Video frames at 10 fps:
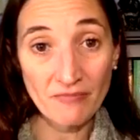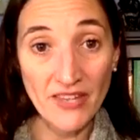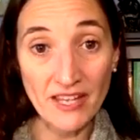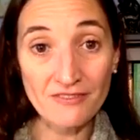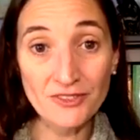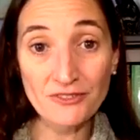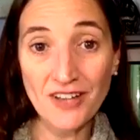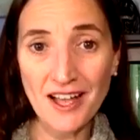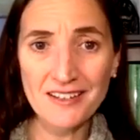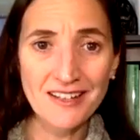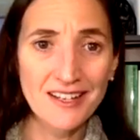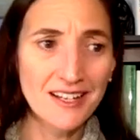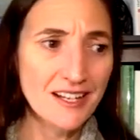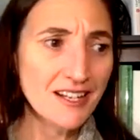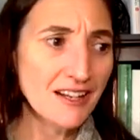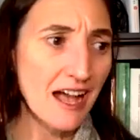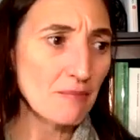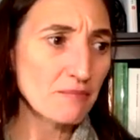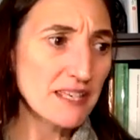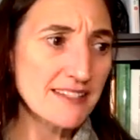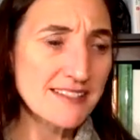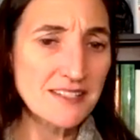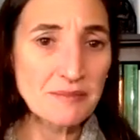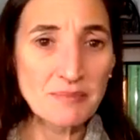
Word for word: And if you've got um, P C